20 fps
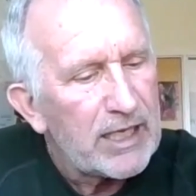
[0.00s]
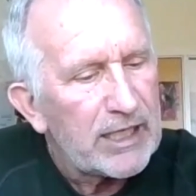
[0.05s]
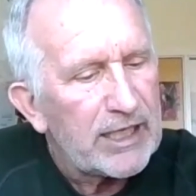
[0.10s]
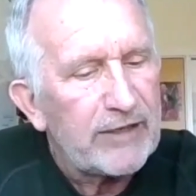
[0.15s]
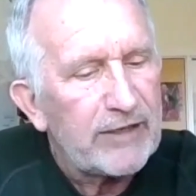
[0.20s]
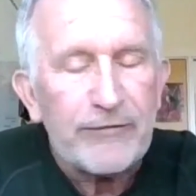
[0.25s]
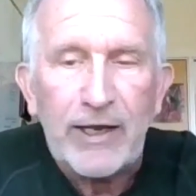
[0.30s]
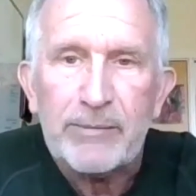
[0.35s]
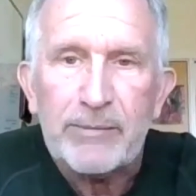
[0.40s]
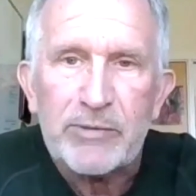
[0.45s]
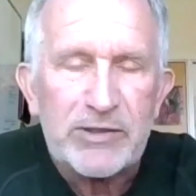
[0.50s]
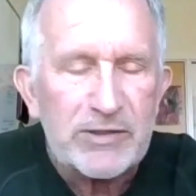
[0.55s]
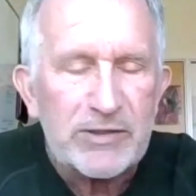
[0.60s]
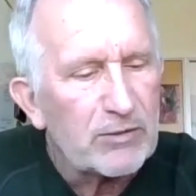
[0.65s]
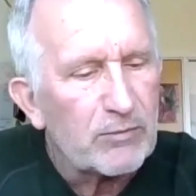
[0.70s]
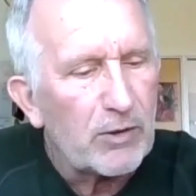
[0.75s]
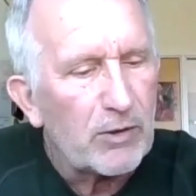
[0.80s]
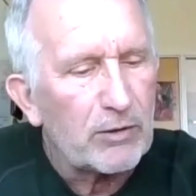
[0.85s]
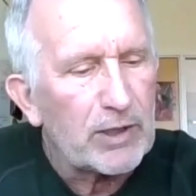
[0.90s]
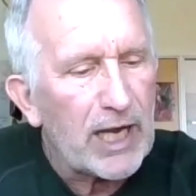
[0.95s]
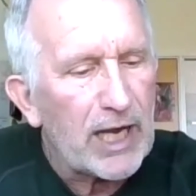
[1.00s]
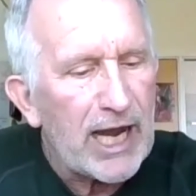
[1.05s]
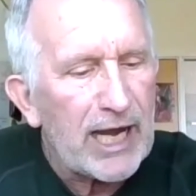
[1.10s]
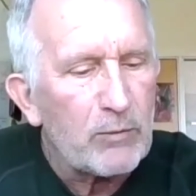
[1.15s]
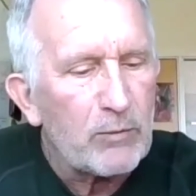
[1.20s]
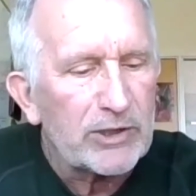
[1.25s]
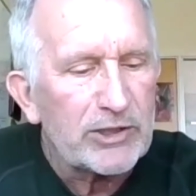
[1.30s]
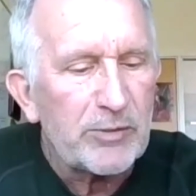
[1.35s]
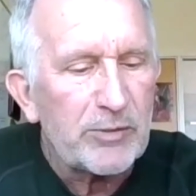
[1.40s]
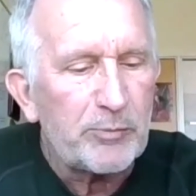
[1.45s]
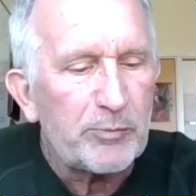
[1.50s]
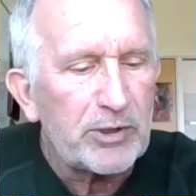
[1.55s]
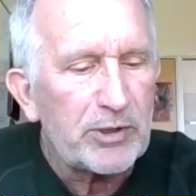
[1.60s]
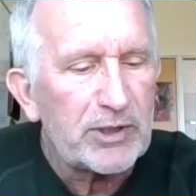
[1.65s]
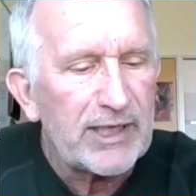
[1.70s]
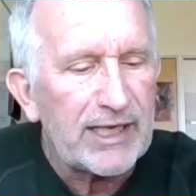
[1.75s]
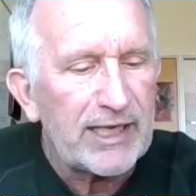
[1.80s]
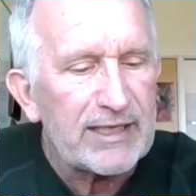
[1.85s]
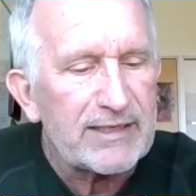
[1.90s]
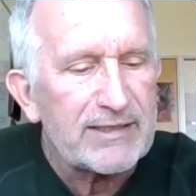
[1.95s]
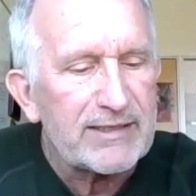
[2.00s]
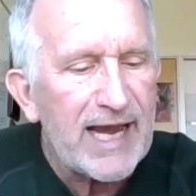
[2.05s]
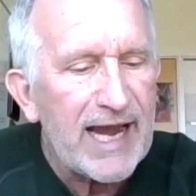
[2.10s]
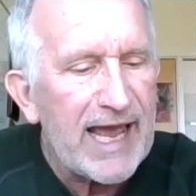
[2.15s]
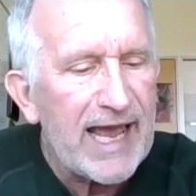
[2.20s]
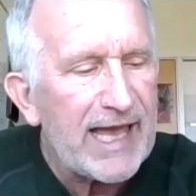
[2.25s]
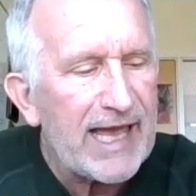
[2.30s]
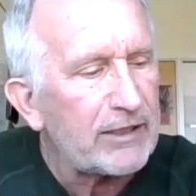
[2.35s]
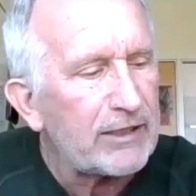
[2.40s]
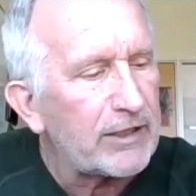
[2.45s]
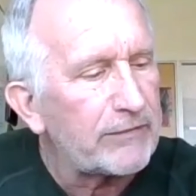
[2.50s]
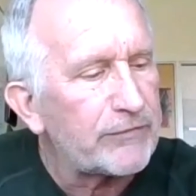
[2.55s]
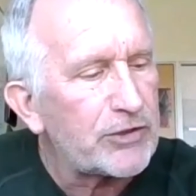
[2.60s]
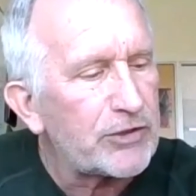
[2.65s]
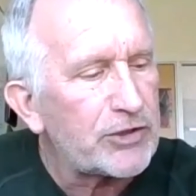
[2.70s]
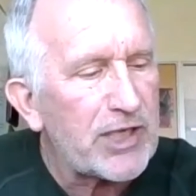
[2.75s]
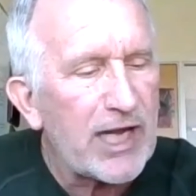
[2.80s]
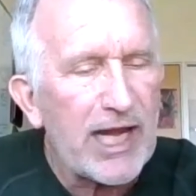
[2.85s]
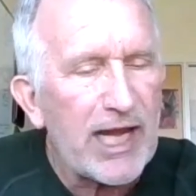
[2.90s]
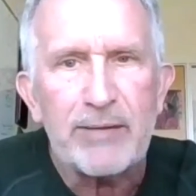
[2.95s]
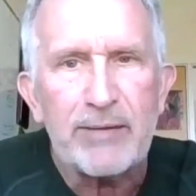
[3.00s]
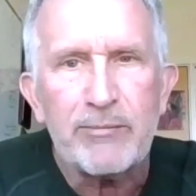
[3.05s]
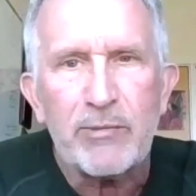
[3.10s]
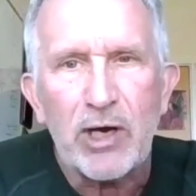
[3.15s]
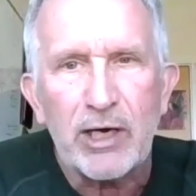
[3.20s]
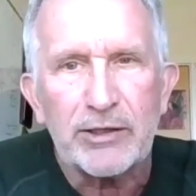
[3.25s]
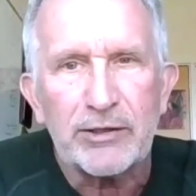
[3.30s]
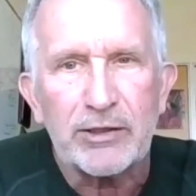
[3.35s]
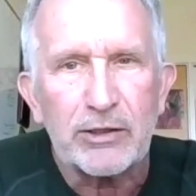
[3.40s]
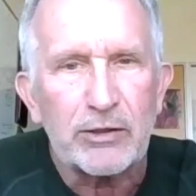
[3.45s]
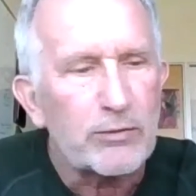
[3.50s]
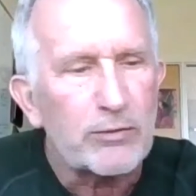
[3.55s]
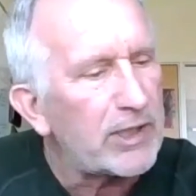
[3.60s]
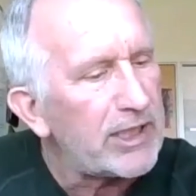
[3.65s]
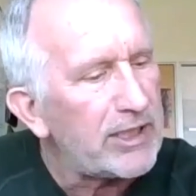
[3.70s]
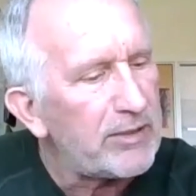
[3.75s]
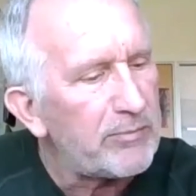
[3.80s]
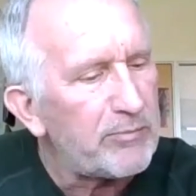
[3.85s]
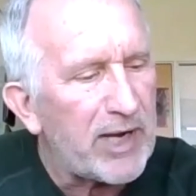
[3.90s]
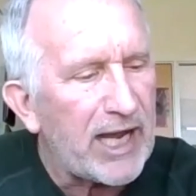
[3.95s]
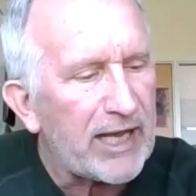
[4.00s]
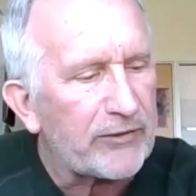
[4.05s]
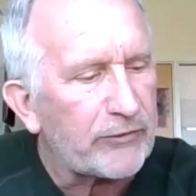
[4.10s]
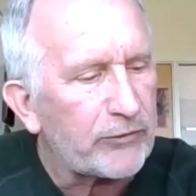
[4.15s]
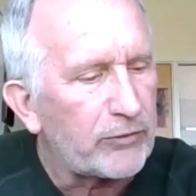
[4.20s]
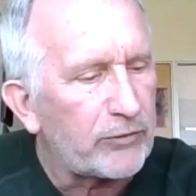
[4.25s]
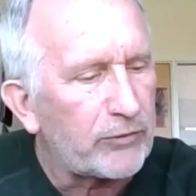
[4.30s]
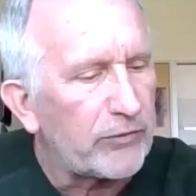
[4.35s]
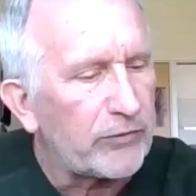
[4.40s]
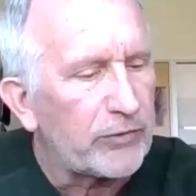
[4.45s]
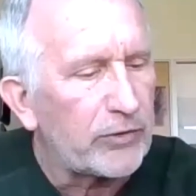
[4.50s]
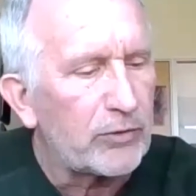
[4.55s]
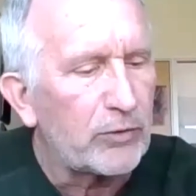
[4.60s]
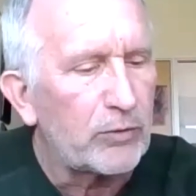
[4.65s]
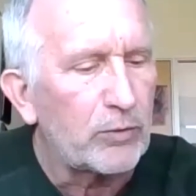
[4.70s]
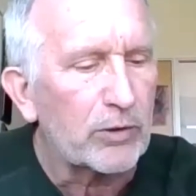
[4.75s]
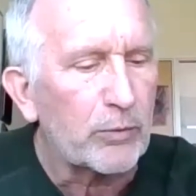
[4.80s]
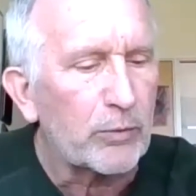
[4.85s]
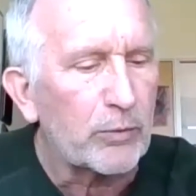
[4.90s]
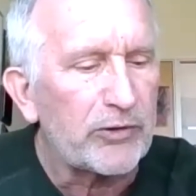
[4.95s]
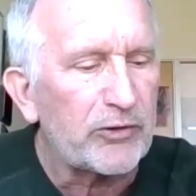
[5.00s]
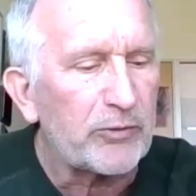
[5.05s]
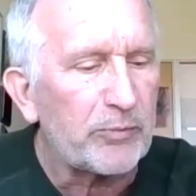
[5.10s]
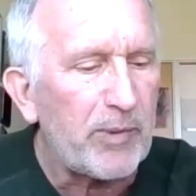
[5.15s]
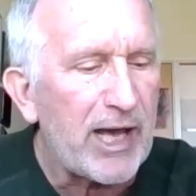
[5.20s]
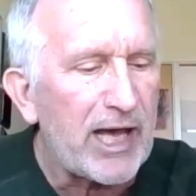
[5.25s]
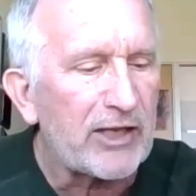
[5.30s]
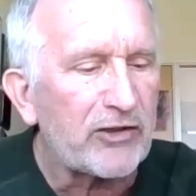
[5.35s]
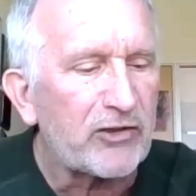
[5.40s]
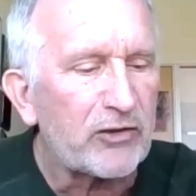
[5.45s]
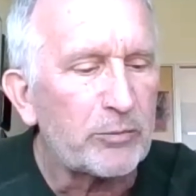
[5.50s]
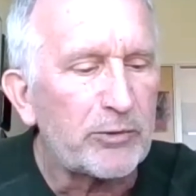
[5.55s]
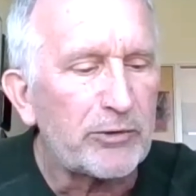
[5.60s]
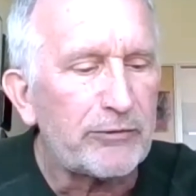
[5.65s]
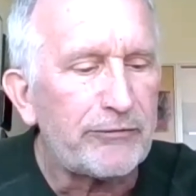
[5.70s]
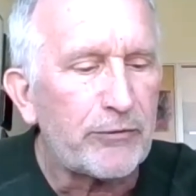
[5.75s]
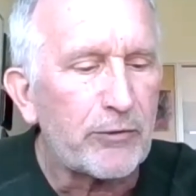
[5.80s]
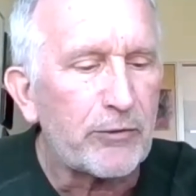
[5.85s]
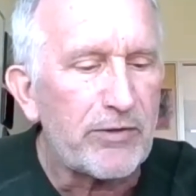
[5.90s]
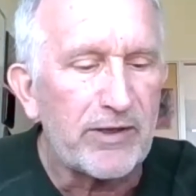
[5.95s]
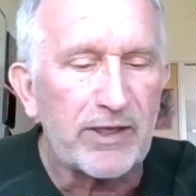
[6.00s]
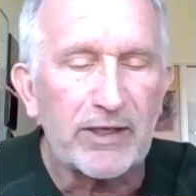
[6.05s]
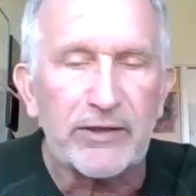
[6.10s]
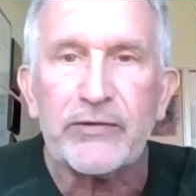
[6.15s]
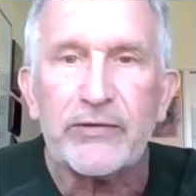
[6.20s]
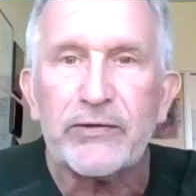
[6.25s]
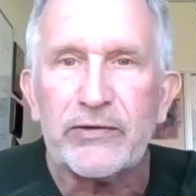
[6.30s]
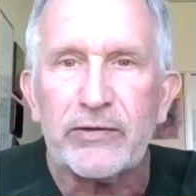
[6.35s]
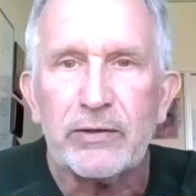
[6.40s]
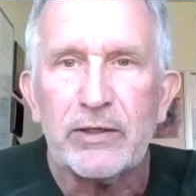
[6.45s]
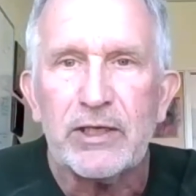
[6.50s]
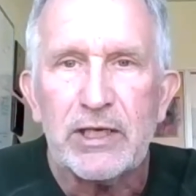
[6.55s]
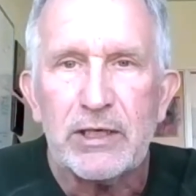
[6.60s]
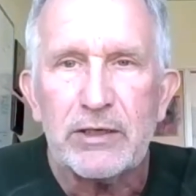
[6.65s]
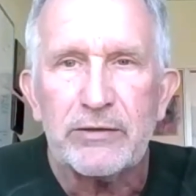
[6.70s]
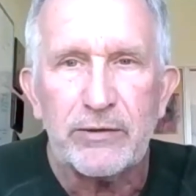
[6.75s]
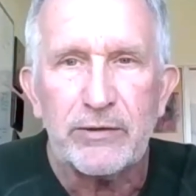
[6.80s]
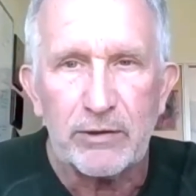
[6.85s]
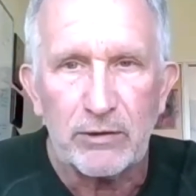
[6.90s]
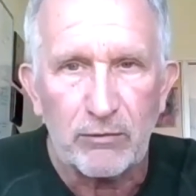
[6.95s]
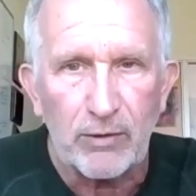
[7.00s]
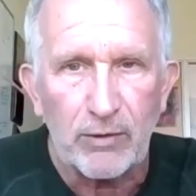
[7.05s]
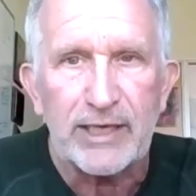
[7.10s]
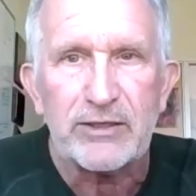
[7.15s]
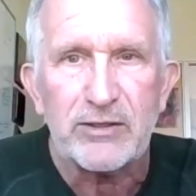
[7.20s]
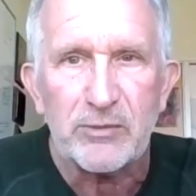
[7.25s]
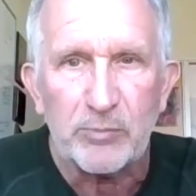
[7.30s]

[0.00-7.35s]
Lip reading: He famously wrote, "I want to put a tag of shame on the greedy bastards who are responsible for this, the Great